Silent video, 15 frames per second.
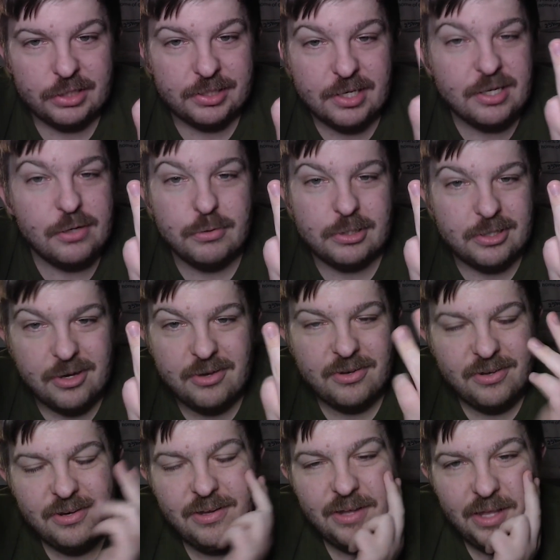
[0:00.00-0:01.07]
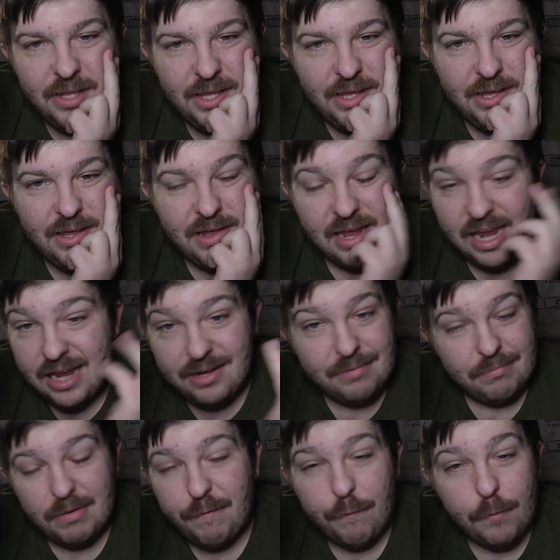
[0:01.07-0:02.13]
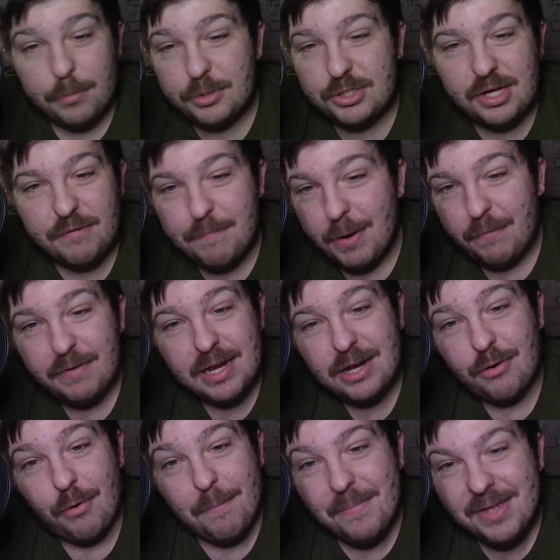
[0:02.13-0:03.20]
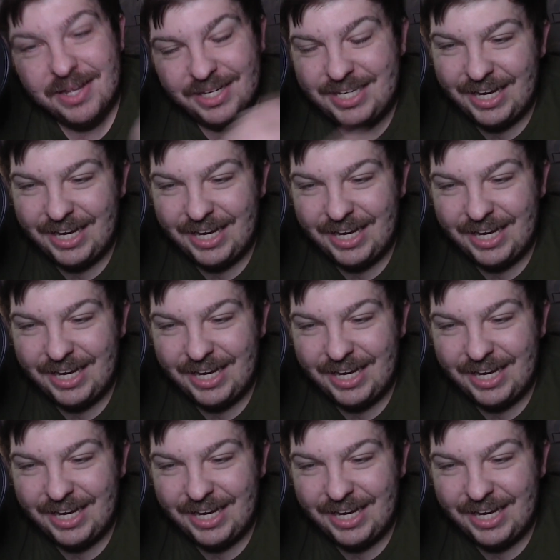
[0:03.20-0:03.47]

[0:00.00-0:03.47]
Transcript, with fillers: Justin Houston, and the former chief Melvin Ingram.